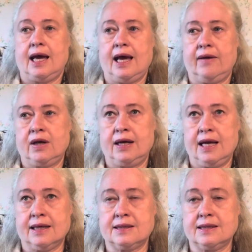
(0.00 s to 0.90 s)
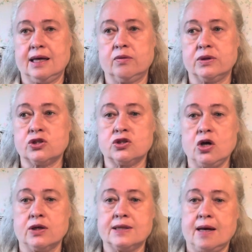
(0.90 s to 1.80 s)
And then next year, we'll
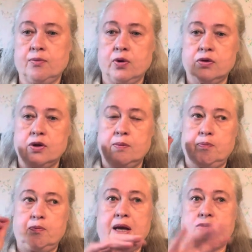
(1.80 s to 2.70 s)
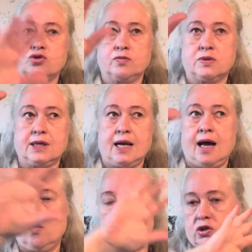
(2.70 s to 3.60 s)
start up with the bedrooms that
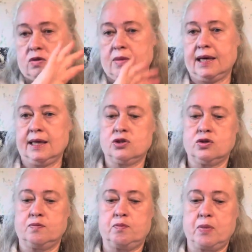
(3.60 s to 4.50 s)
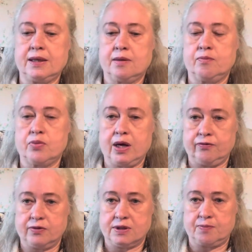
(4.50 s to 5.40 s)
I want to make into bed and
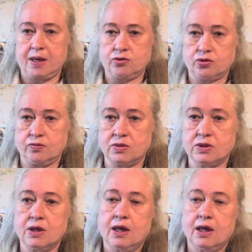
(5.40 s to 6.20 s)
breakfast bedrooms.